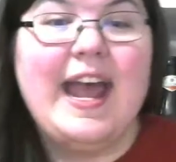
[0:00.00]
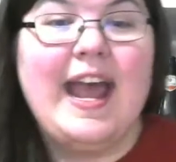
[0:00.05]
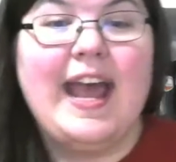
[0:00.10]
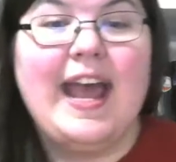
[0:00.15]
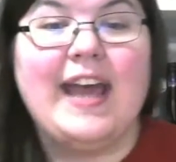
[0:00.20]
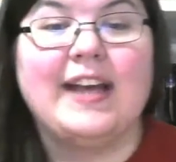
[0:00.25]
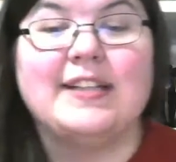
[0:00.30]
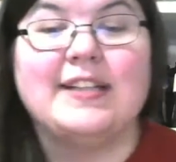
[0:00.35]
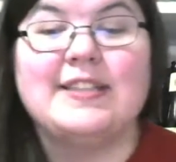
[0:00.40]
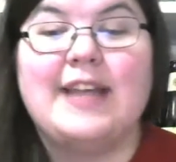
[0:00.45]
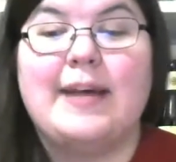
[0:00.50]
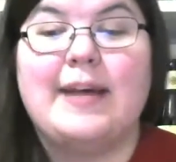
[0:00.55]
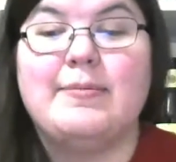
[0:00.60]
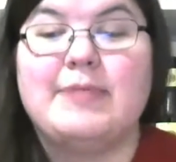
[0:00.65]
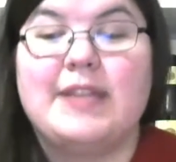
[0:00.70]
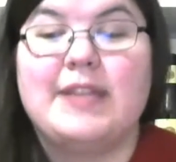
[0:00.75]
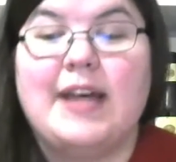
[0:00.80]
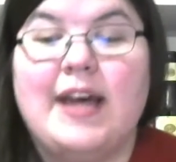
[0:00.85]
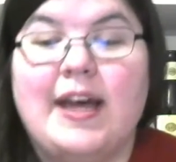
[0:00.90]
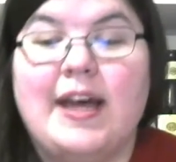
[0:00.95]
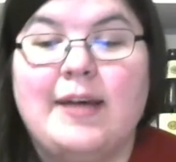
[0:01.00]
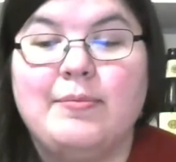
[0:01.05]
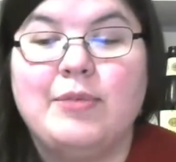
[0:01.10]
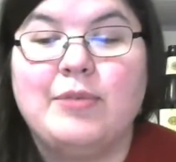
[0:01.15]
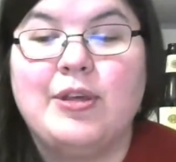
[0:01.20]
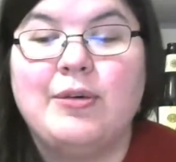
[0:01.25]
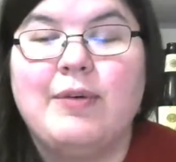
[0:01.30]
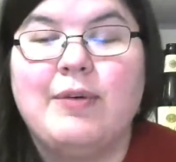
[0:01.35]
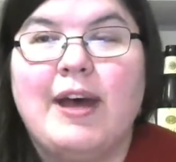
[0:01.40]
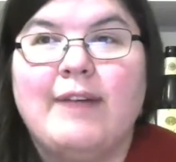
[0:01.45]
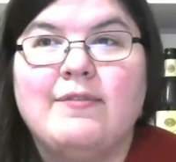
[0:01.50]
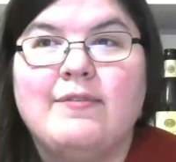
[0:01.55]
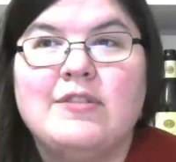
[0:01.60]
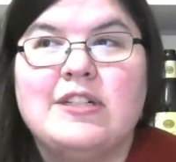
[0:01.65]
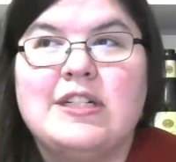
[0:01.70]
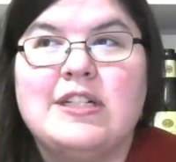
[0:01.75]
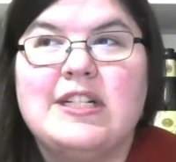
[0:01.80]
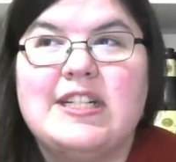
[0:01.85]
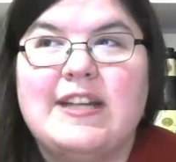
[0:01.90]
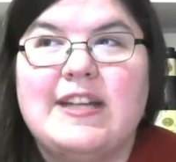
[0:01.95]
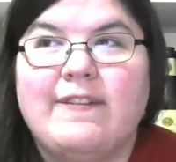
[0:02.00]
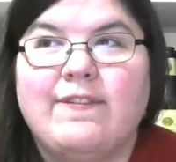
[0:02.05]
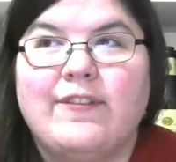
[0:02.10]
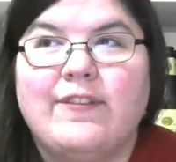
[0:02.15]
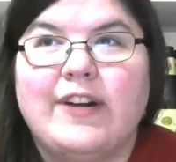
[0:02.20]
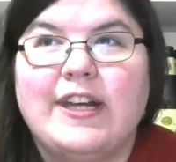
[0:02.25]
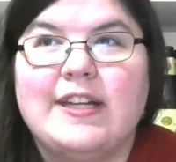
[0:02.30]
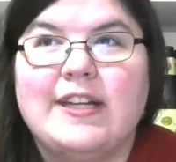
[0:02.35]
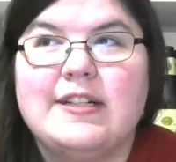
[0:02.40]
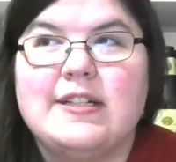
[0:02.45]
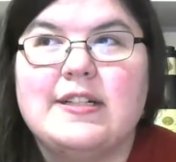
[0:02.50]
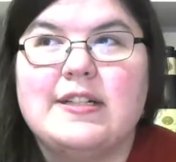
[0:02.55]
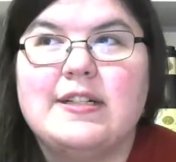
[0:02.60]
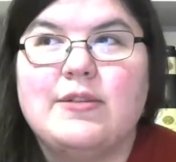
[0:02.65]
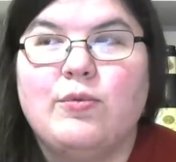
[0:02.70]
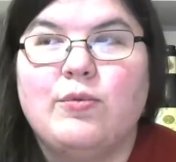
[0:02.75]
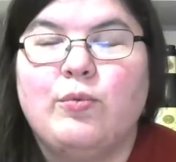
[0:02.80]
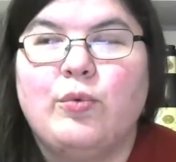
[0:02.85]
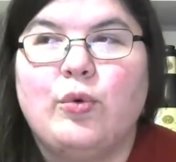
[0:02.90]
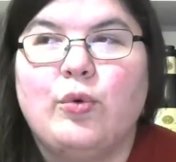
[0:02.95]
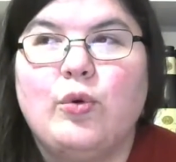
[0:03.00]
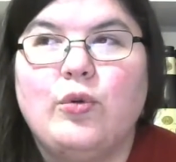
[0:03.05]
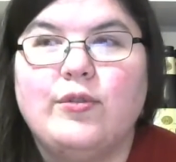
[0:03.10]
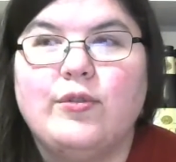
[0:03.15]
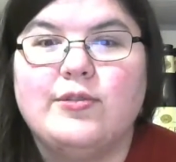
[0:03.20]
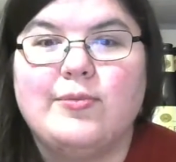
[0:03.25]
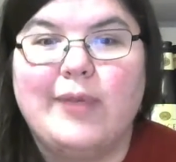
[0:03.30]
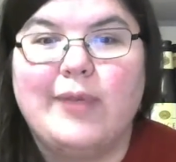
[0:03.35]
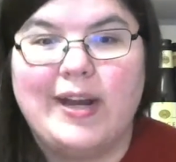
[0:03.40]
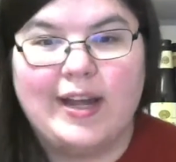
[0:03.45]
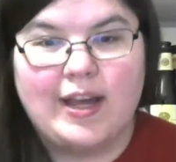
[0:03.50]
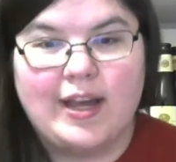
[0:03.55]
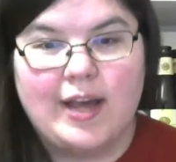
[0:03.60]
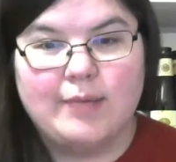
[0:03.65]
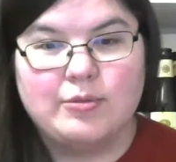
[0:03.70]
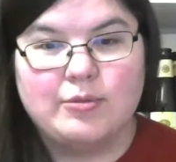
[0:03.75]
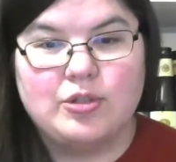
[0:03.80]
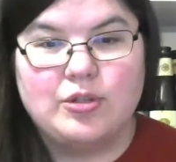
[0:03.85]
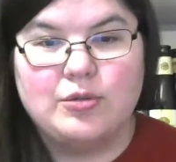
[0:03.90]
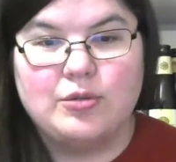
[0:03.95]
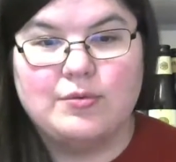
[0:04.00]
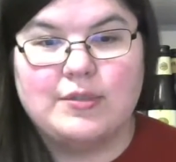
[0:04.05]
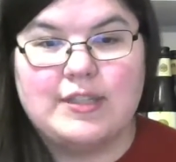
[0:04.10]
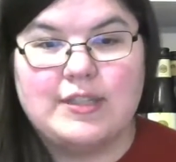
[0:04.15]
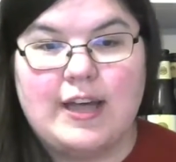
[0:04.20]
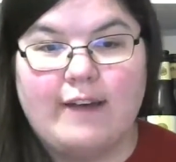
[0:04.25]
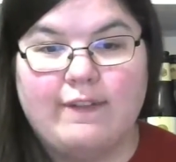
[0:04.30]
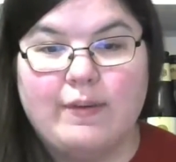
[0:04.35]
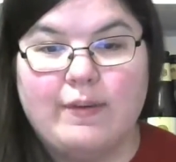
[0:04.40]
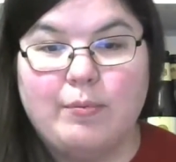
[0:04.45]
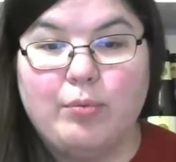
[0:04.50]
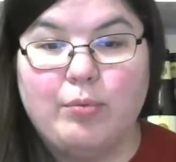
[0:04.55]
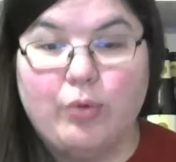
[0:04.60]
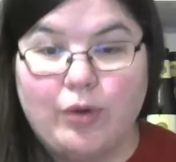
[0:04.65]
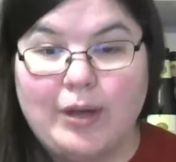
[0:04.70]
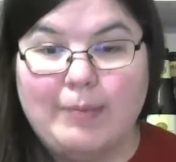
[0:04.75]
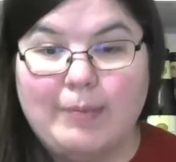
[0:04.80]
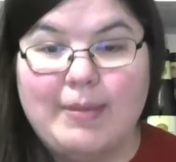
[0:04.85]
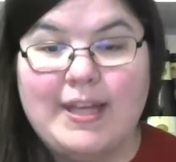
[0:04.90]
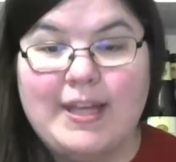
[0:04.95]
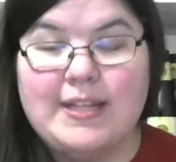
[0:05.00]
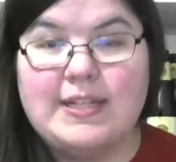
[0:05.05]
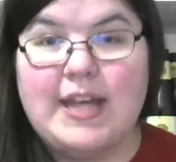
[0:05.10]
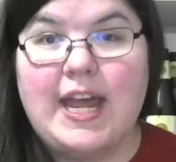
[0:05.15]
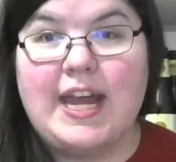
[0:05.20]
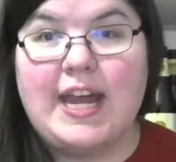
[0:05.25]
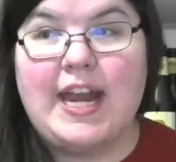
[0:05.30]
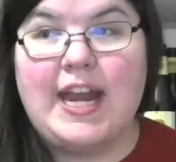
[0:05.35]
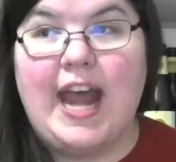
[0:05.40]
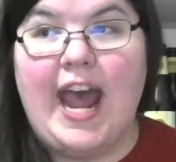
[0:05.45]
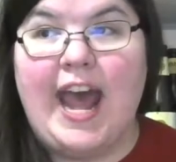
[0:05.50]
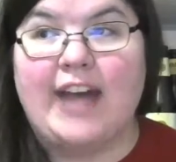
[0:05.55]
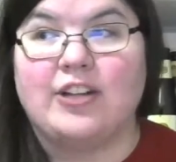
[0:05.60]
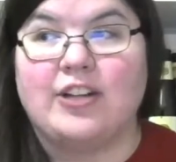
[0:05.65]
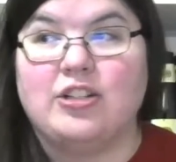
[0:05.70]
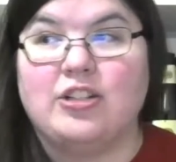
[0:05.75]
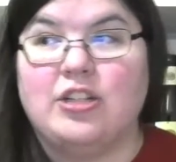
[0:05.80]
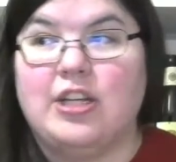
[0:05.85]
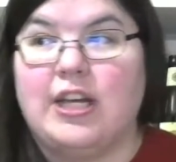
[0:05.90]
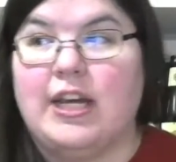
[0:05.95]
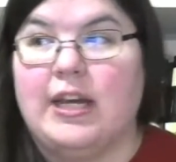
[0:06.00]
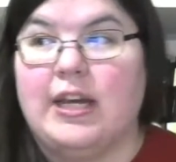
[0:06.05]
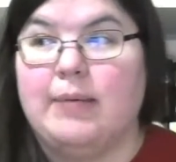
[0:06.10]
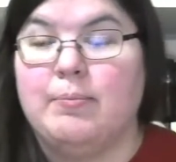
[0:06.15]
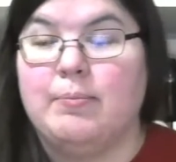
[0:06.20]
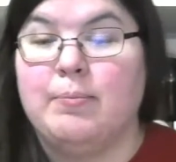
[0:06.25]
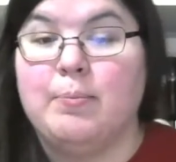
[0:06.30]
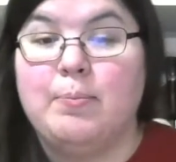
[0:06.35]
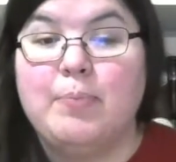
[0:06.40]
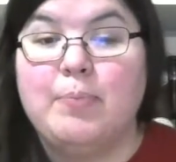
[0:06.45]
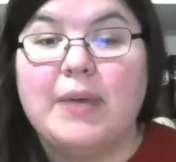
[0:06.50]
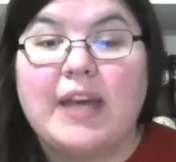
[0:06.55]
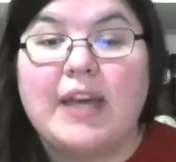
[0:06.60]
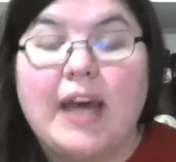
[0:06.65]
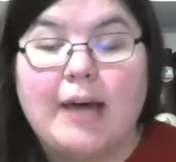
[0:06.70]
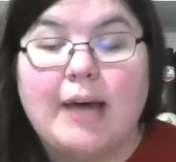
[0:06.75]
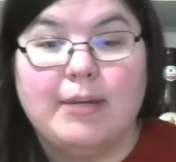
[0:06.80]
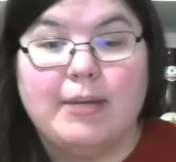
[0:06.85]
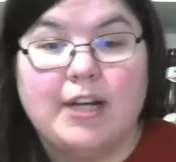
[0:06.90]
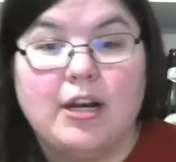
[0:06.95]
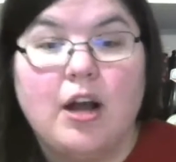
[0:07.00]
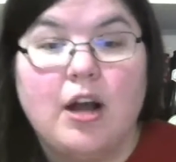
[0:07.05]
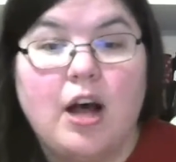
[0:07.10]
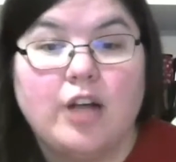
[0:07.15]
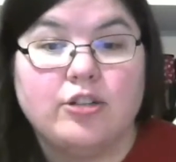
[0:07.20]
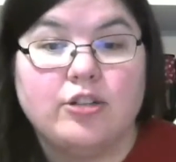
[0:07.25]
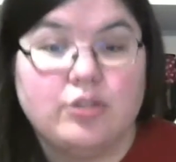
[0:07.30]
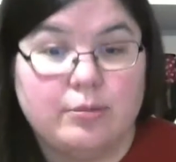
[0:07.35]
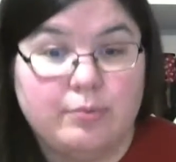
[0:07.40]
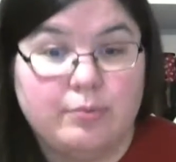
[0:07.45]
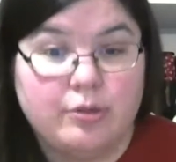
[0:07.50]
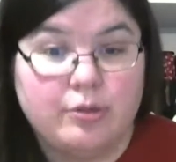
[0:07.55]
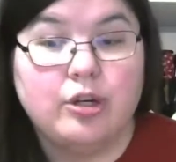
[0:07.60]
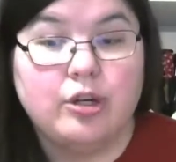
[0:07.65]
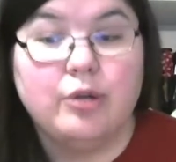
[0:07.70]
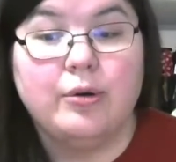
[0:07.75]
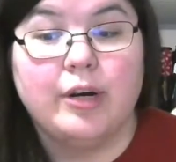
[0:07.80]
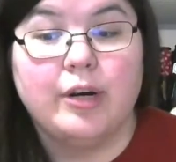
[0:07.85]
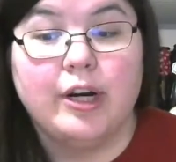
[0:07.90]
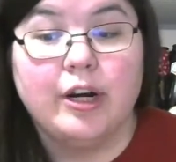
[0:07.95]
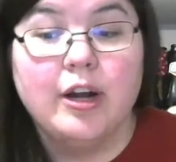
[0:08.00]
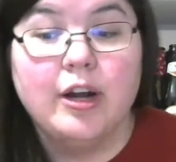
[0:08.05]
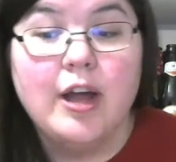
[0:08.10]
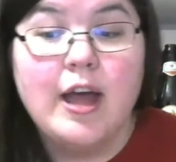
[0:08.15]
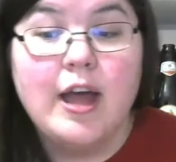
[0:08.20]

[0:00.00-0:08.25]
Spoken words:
Except you have different rules when it comes to self-employment and actually becoming an entrepreneur.